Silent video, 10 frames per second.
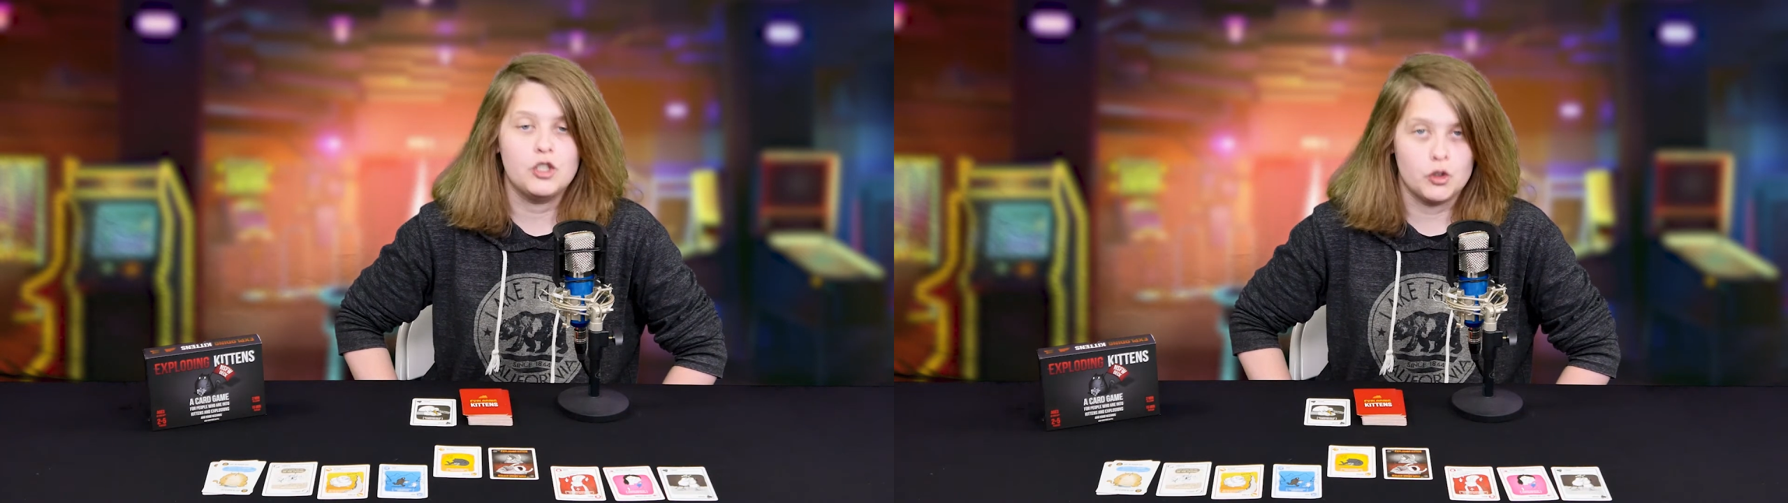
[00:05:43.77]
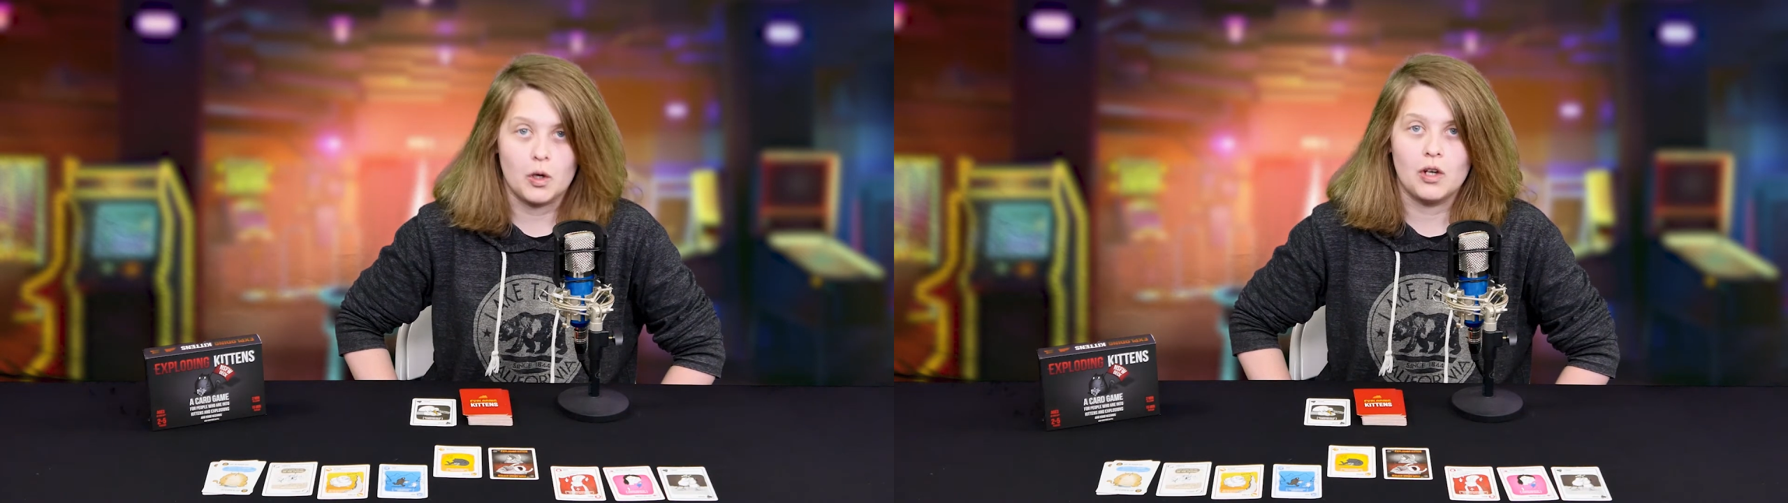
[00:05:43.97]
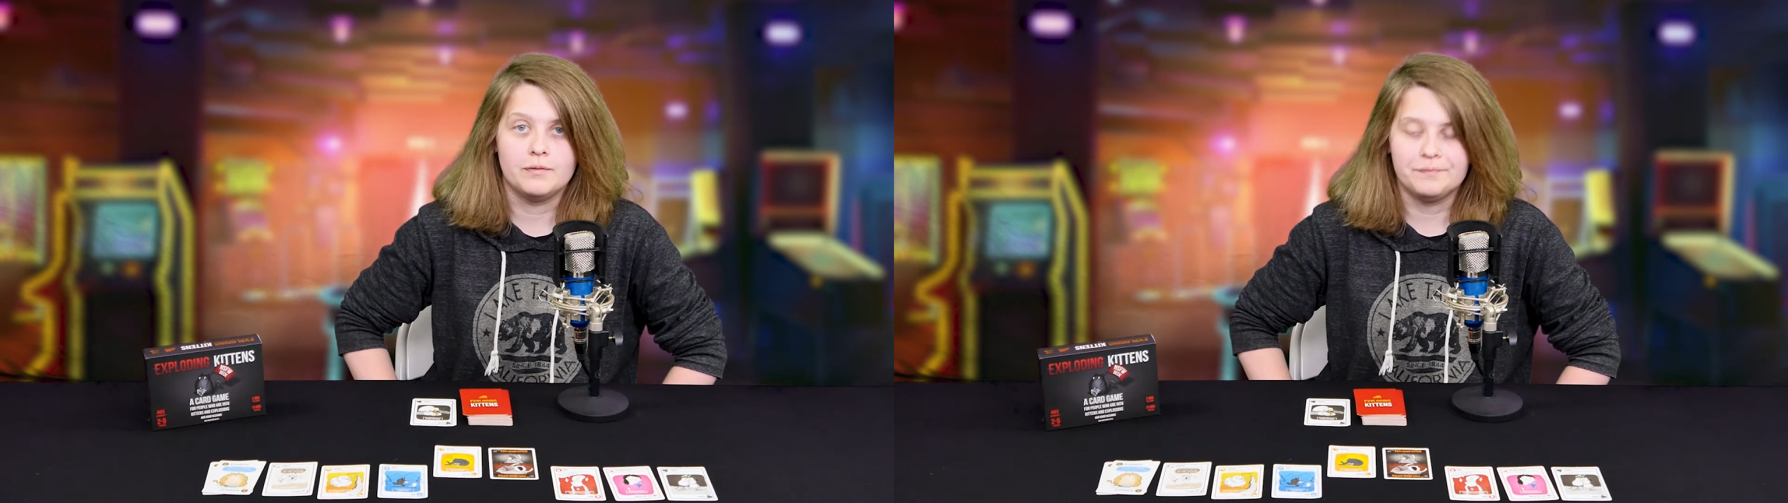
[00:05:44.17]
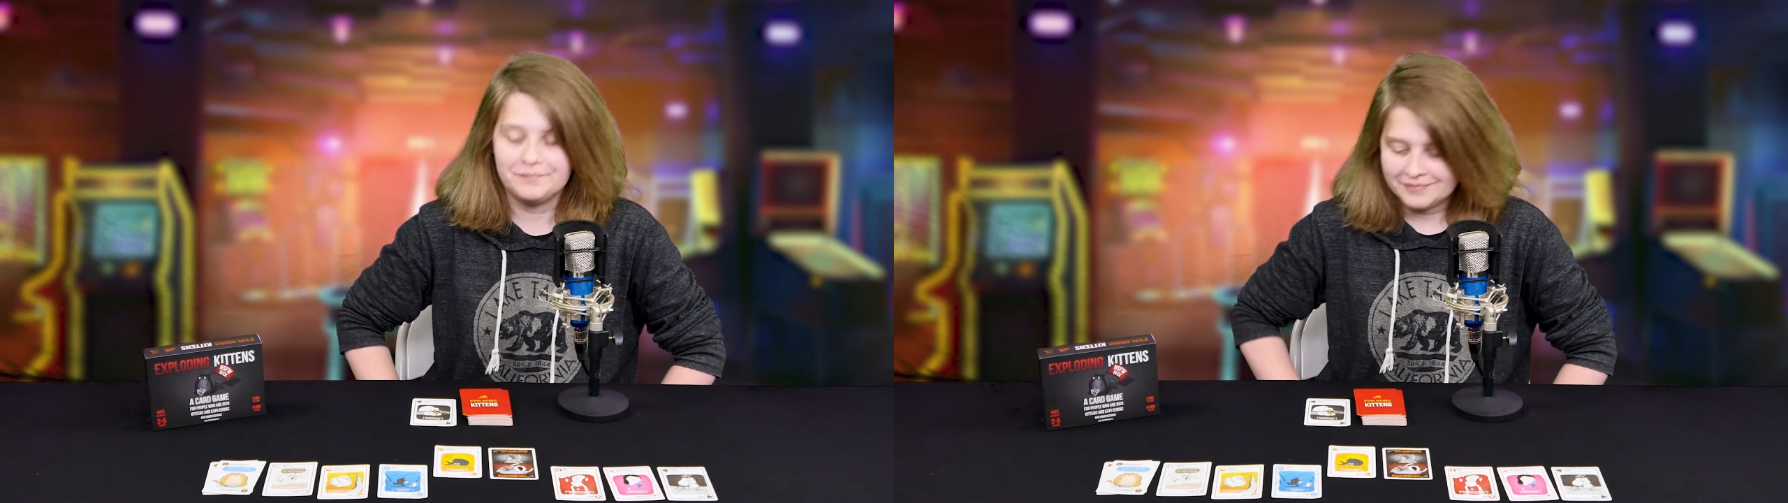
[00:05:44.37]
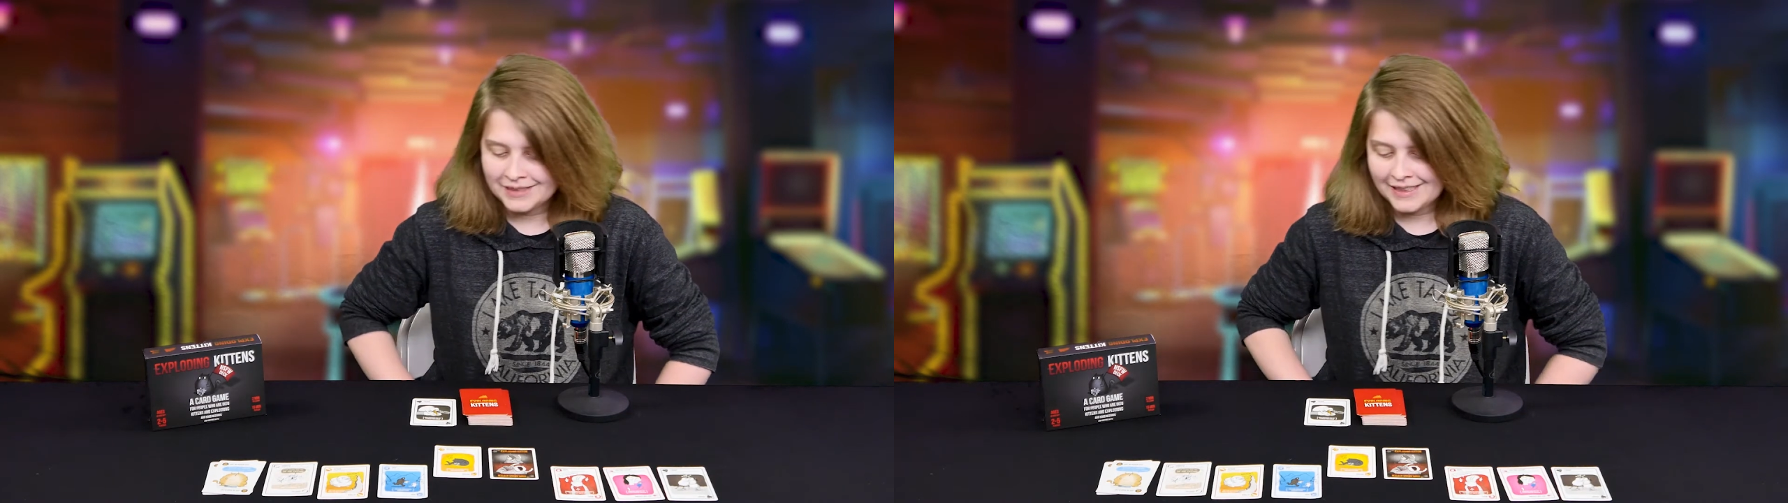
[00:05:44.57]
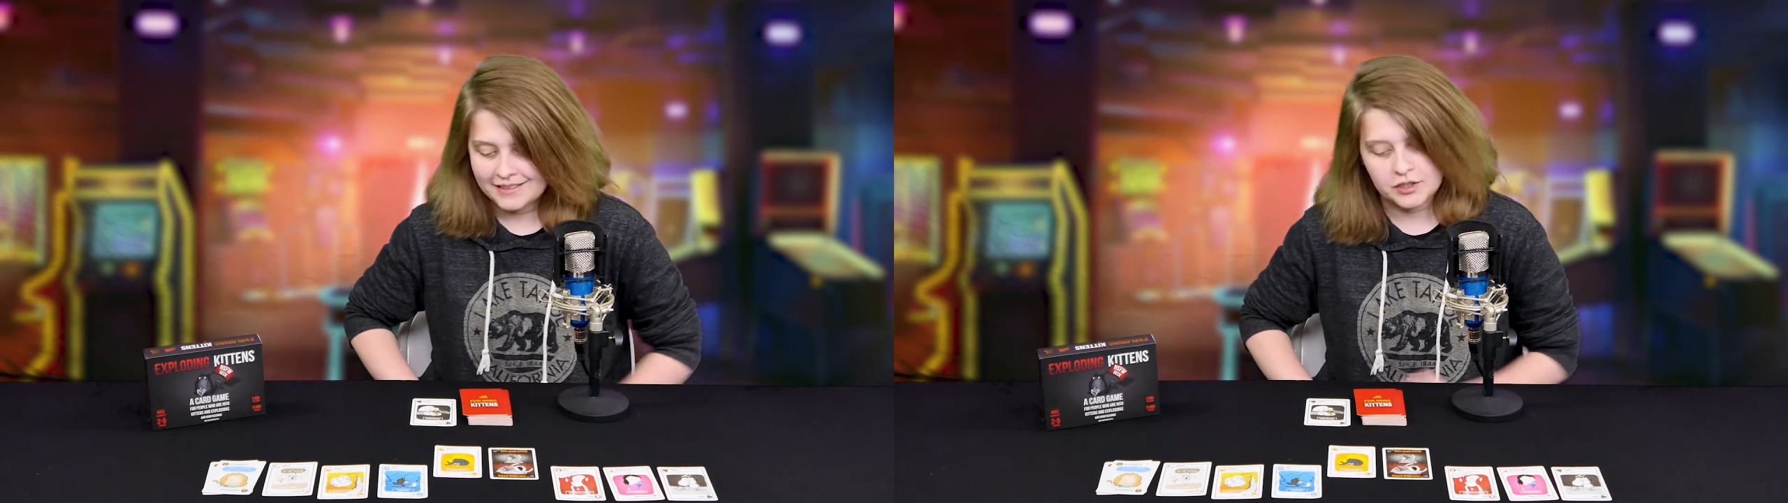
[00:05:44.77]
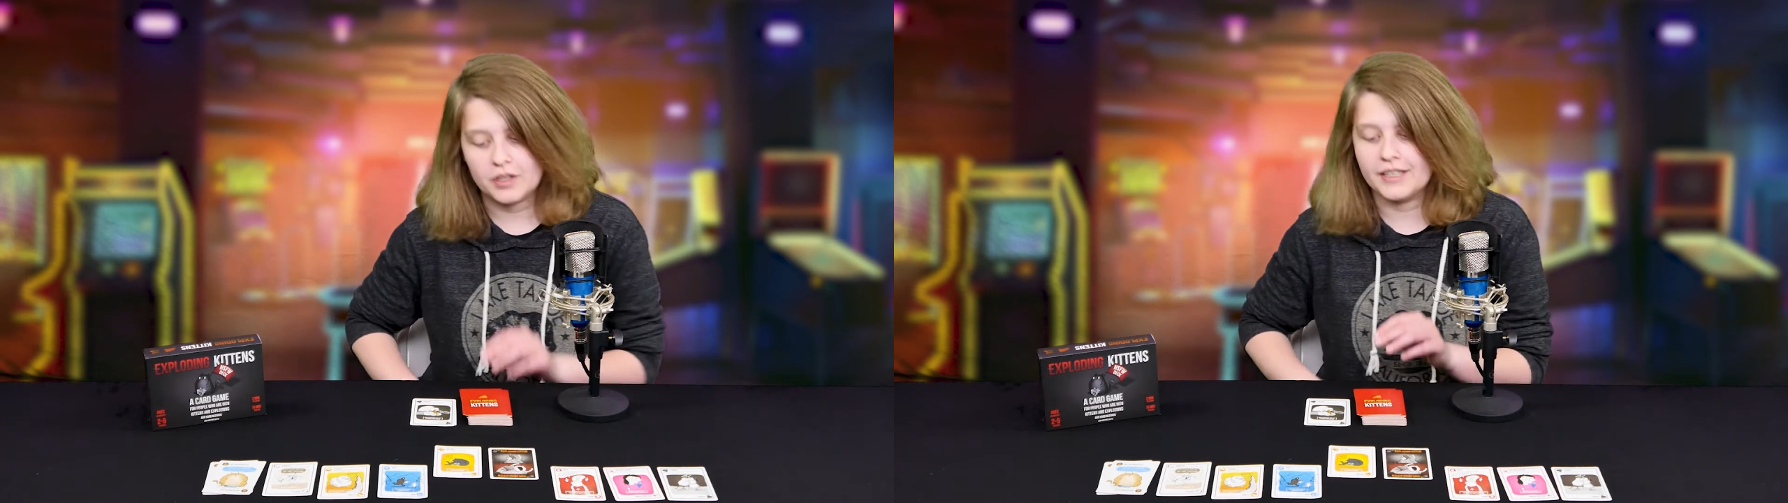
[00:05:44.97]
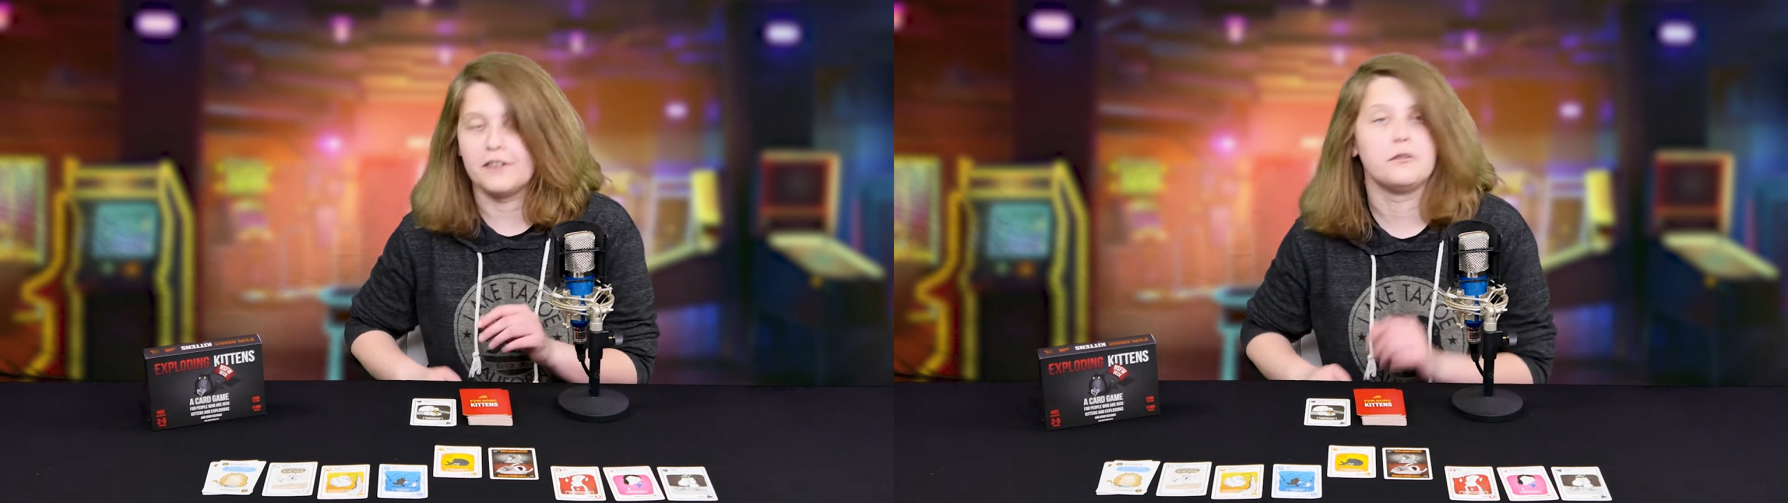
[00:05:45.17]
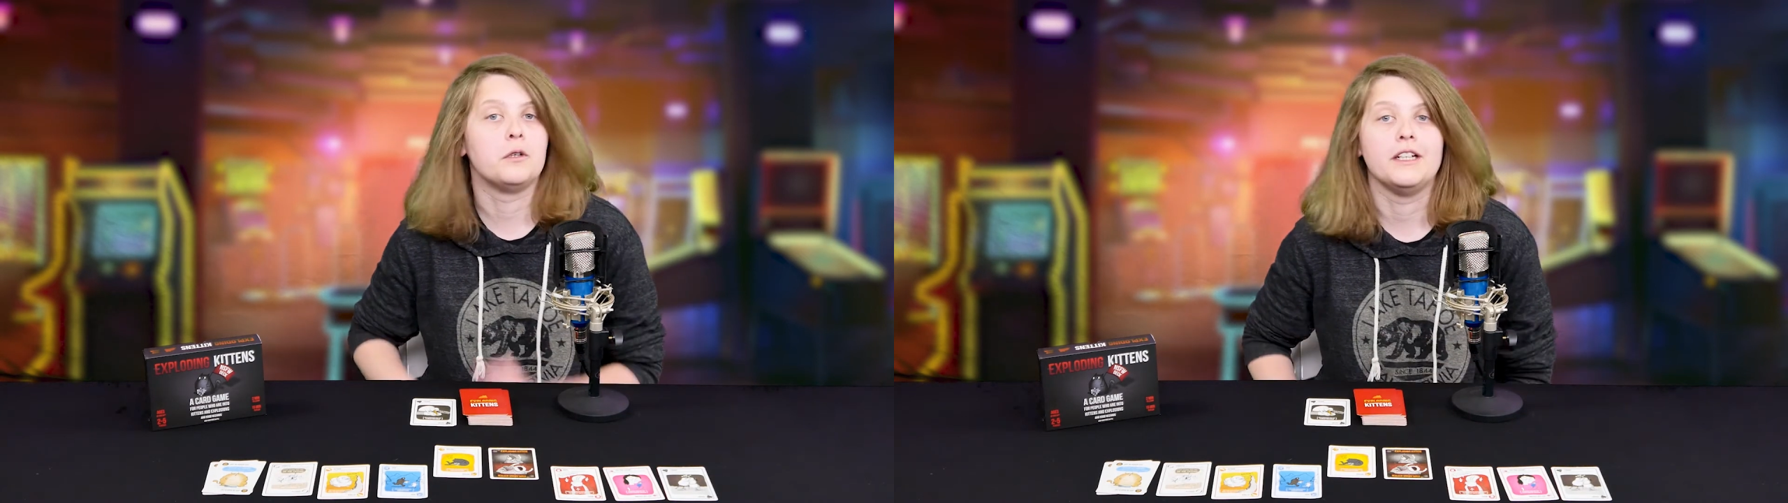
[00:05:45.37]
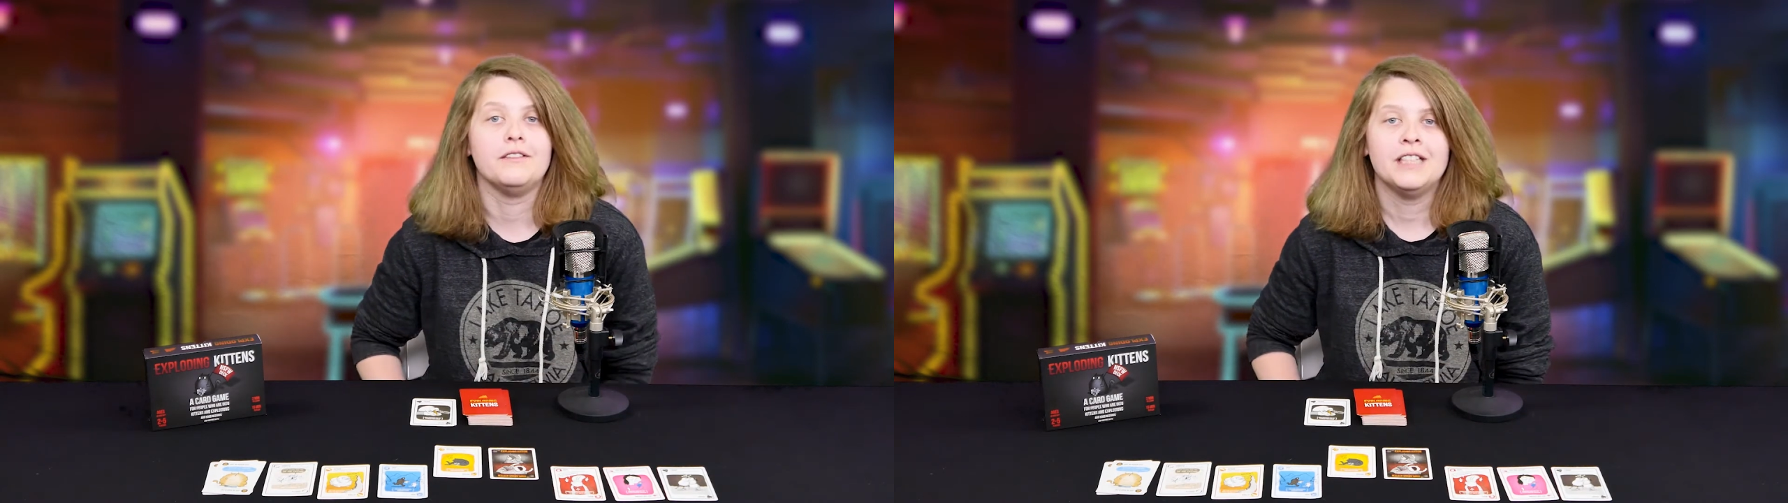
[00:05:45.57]
draw. That's all I got
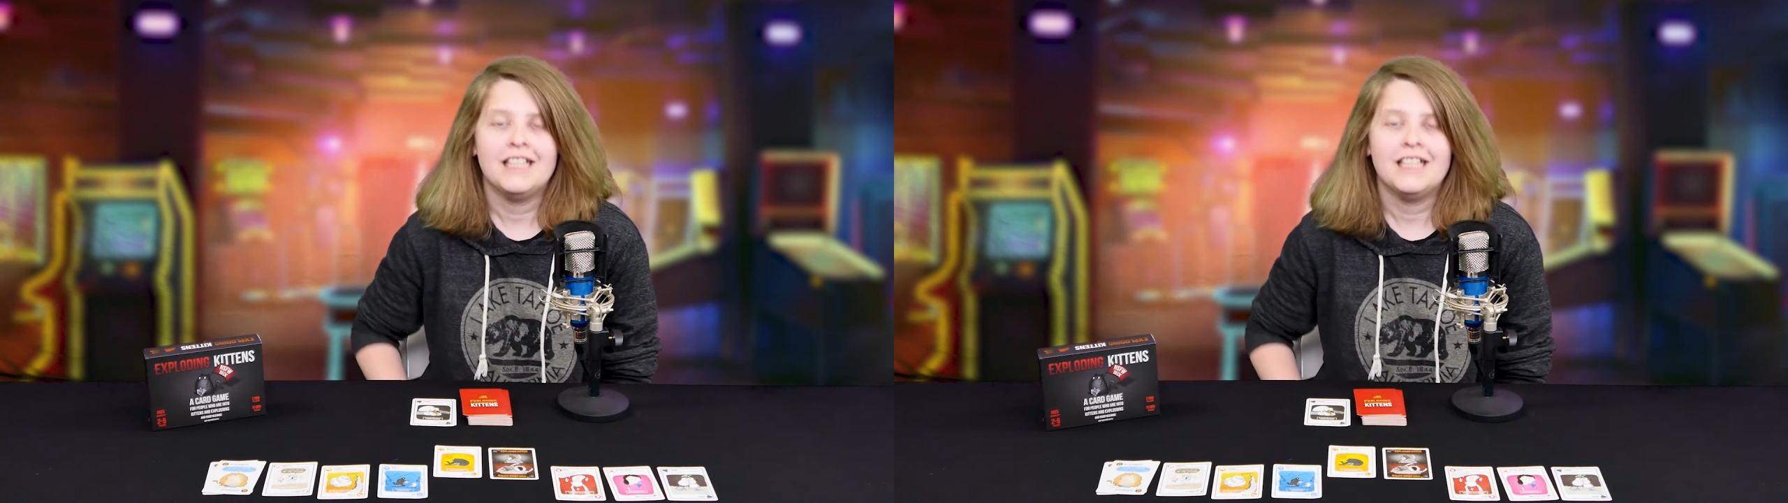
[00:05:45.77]
for you.